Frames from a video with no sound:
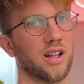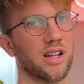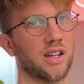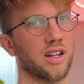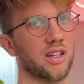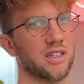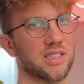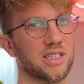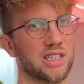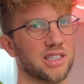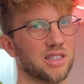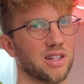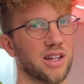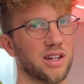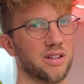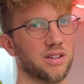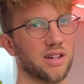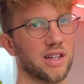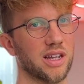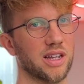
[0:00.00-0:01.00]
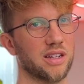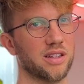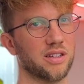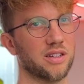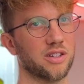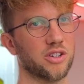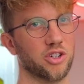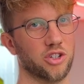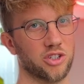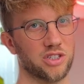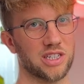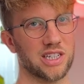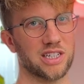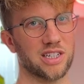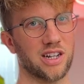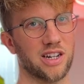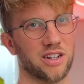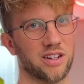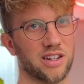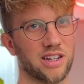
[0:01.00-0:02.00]
I can't set slide on that. Could you set
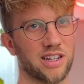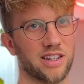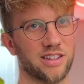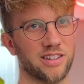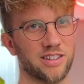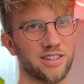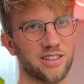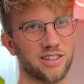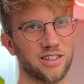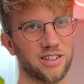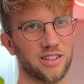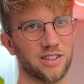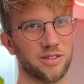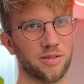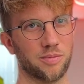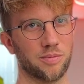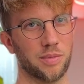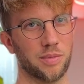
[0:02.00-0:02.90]
slide on that?